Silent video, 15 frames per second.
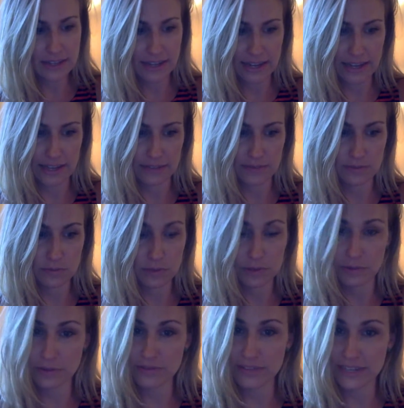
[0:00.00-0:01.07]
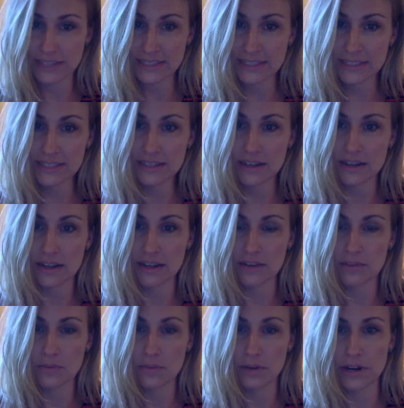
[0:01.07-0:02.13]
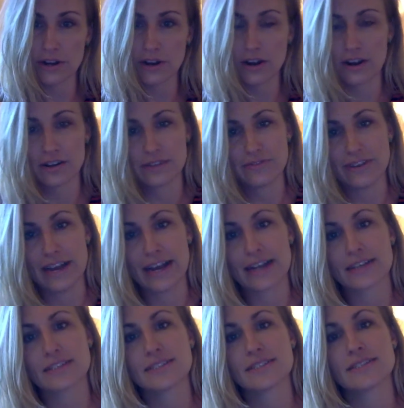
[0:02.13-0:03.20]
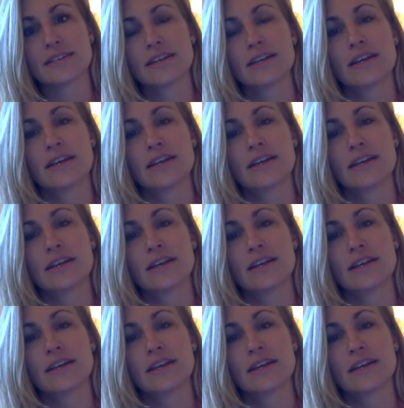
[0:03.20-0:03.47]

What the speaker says: and we reflected on what our artifacts